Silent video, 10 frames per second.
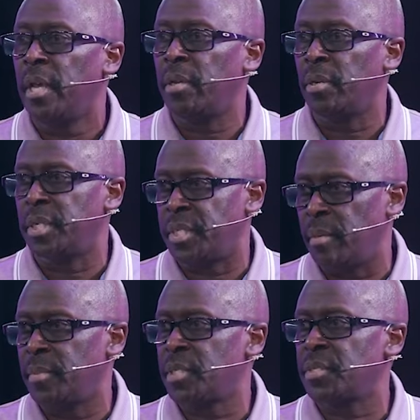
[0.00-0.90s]
you know, the
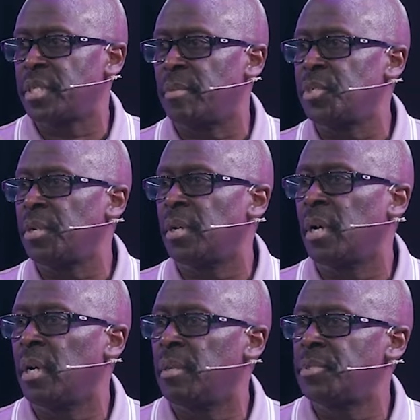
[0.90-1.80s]
demons are subject
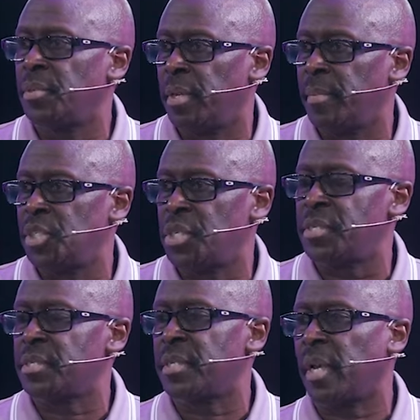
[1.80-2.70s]
to them in
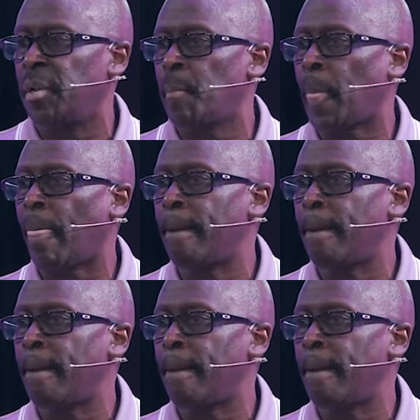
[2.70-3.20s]
Jesus' name.